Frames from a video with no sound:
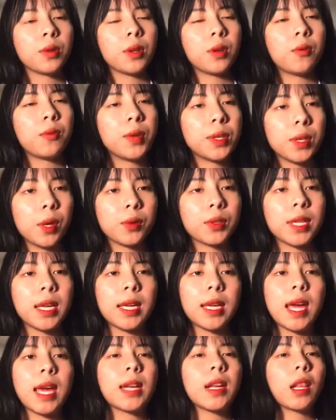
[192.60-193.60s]

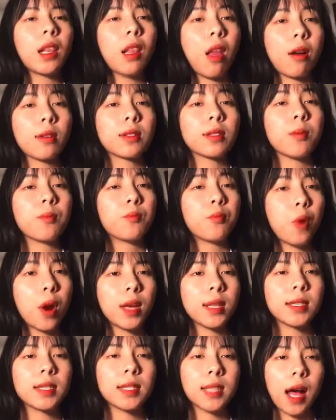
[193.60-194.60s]
resulting in a loss of
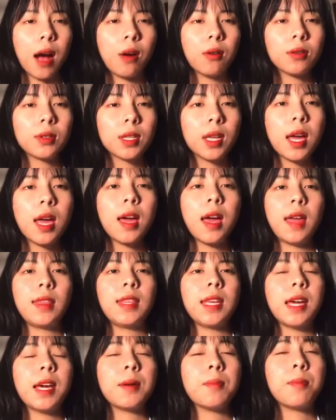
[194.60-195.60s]
brain cells and
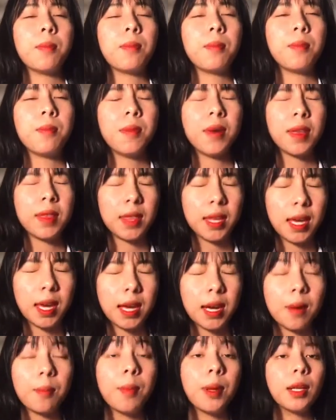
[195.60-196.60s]
the
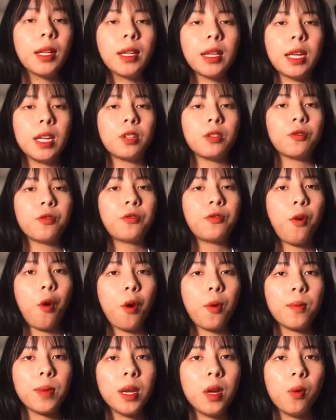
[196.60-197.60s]
inability to
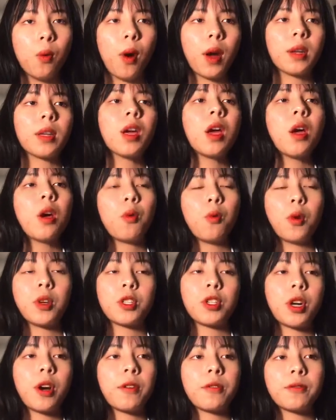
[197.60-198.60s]
form new one,
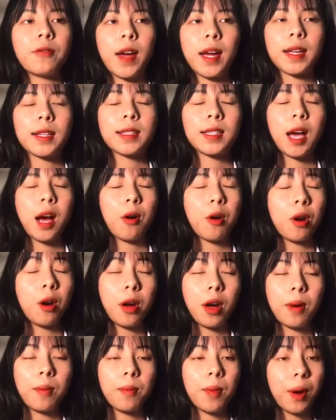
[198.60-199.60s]
which affect our
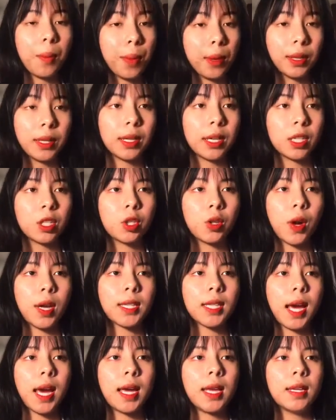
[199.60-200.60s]
ability to
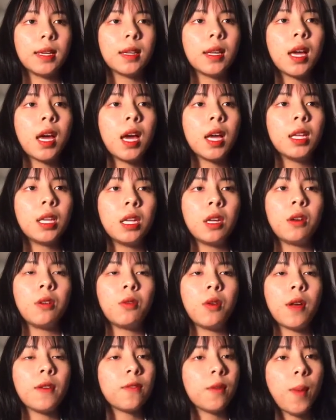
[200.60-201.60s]
attain new
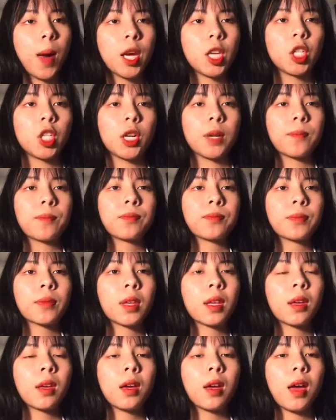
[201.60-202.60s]
information.
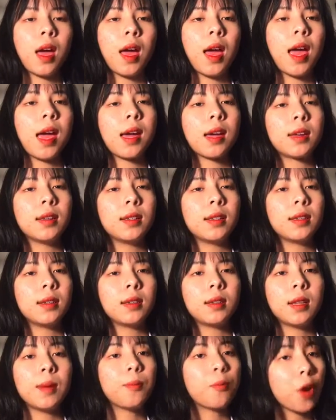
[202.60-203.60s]
And
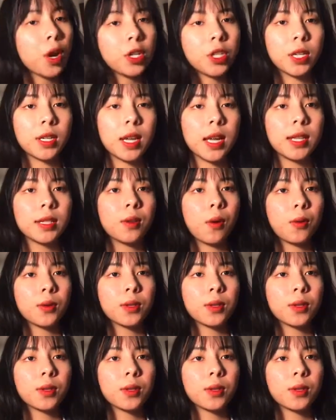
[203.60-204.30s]
depression it's